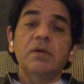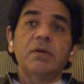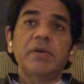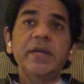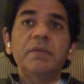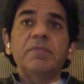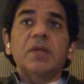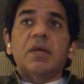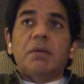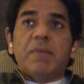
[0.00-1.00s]
Right?
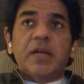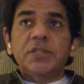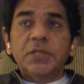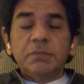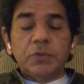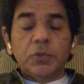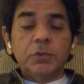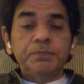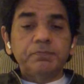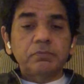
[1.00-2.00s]
A manager,
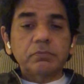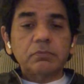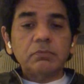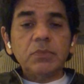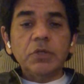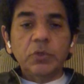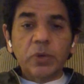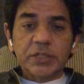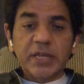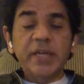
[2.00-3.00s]
you
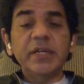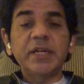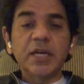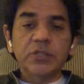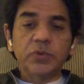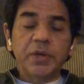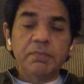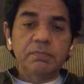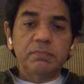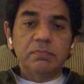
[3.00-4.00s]
assign a task to
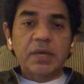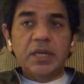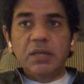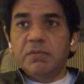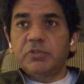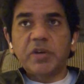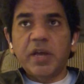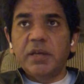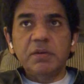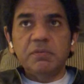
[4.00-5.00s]
him and he will
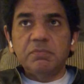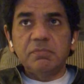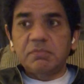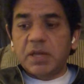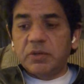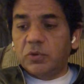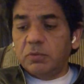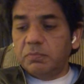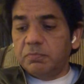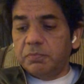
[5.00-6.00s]
try and,